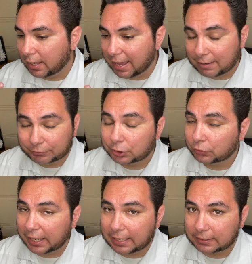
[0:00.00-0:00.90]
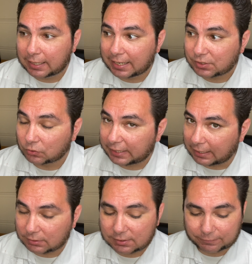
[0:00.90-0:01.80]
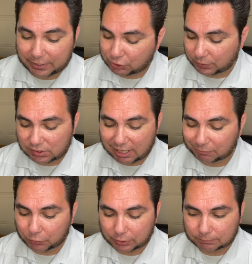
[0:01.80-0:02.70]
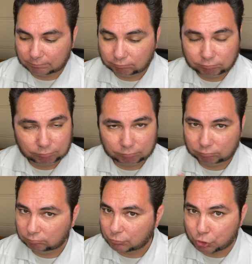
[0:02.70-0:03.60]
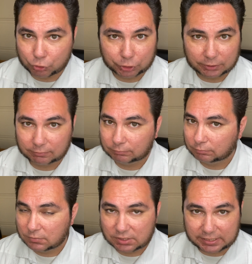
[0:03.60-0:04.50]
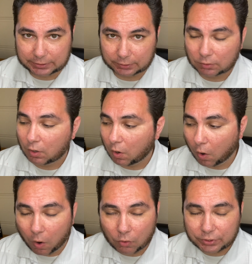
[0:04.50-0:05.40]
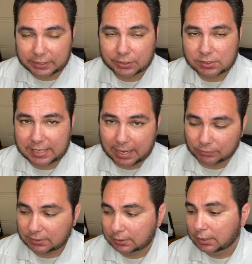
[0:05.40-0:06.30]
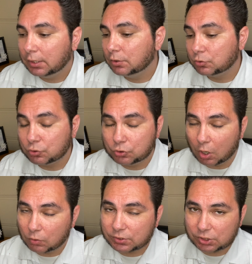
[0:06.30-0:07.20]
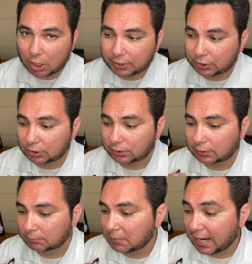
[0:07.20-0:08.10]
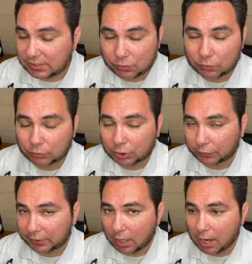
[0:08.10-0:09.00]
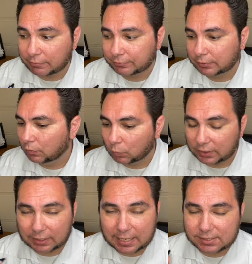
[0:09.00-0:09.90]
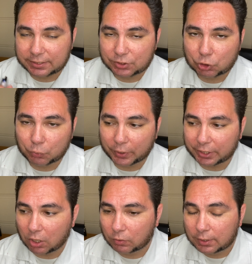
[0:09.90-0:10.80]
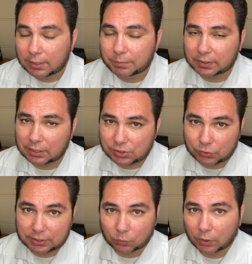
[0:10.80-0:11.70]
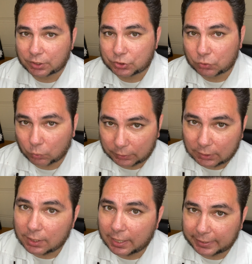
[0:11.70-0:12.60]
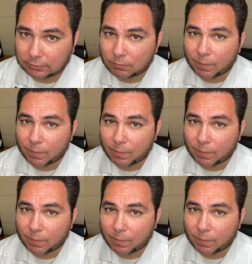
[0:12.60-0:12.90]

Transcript: Every grade in high school counts freshman, sophomore, junior, senior. All the years count. Don't start your high school career off with less than a 2.0 because you didn't want to do work online.